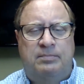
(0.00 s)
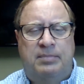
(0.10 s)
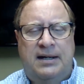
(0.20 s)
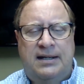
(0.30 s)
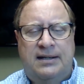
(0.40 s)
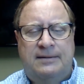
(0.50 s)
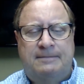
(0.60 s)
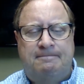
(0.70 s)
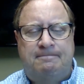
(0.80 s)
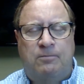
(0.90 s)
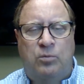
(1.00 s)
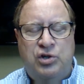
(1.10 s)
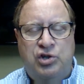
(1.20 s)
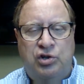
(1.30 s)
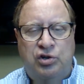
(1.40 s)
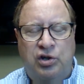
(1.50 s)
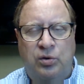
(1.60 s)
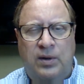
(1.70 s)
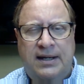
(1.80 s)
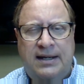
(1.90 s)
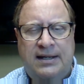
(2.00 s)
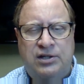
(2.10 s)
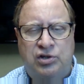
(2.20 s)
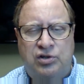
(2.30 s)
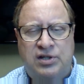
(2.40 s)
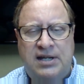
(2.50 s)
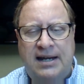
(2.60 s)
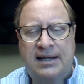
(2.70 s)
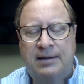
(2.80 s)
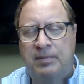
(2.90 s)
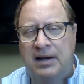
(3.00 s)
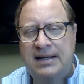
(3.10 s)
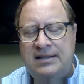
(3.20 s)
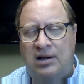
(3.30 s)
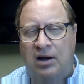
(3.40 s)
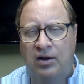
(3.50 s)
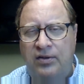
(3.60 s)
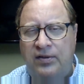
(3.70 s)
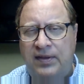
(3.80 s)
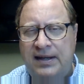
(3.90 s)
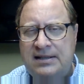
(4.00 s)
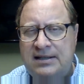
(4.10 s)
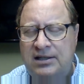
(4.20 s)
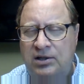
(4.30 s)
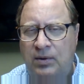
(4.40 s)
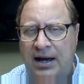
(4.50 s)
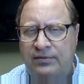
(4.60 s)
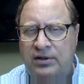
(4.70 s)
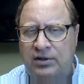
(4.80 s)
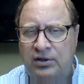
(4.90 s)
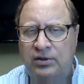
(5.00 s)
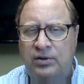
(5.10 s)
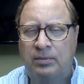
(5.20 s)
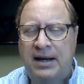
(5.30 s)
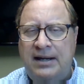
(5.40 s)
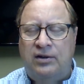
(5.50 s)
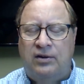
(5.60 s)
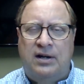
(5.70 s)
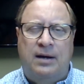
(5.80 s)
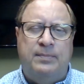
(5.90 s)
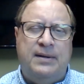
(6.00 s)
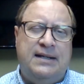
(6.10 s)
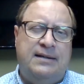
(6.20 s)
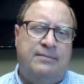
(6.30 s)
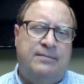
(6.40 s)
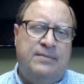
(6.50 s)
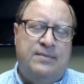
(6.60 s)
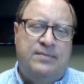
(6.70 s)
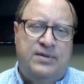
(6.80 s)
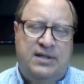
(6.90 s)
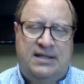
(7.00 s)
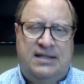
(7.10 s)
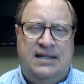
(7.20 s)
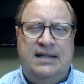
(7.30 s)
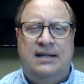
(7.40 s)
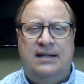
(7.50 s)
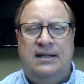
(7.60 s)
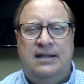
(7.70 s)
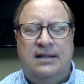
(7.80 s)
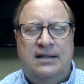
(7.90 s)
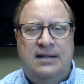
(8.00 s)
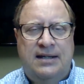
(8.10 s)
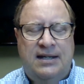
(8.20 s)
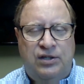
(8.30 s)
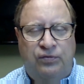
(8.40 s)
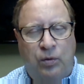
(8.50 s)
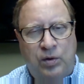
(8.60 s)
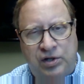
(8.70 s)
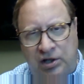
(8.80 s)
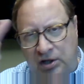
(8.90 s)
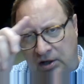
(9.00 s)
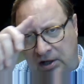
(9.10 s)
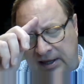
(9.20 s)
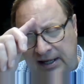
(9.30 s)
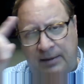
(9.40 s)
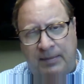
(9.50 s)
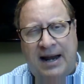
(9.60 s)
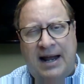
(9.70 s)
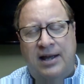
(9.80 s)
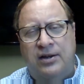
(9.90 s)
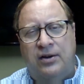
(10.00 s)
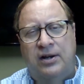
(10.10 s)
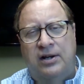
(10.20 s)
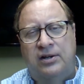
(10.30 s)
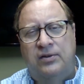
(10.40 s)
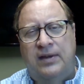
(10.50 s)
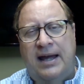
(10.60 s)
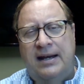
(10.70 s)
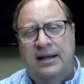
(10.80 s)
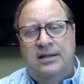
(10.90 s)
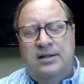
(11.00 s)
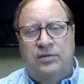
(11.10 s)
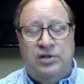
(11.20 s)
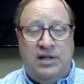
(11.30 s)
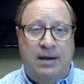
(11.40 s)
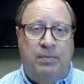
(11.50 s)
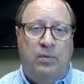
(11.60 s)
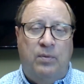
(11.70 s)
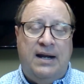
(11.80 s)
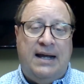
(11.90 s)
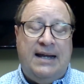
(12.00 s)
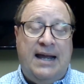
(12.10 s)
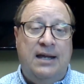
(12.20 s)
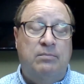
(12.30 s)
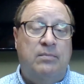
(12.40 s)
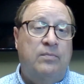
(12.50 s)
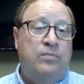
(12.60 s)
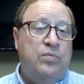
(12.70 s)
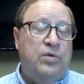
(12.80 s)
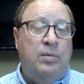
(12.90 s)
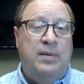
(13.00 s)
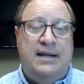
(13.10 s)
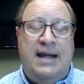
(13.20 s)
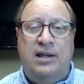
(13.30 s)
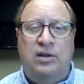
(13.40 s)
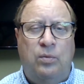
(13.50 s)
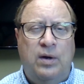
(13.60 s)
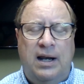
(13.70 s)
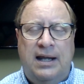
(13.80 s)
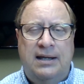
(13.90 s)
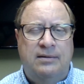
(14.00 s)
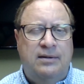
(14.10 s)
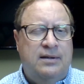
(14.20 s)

But what you're doing is you're setting in place all the things that you have to do to make your company succeed. And it's forcing you to think about how you're going to do that. For example, when I came to McDaniel Whitley,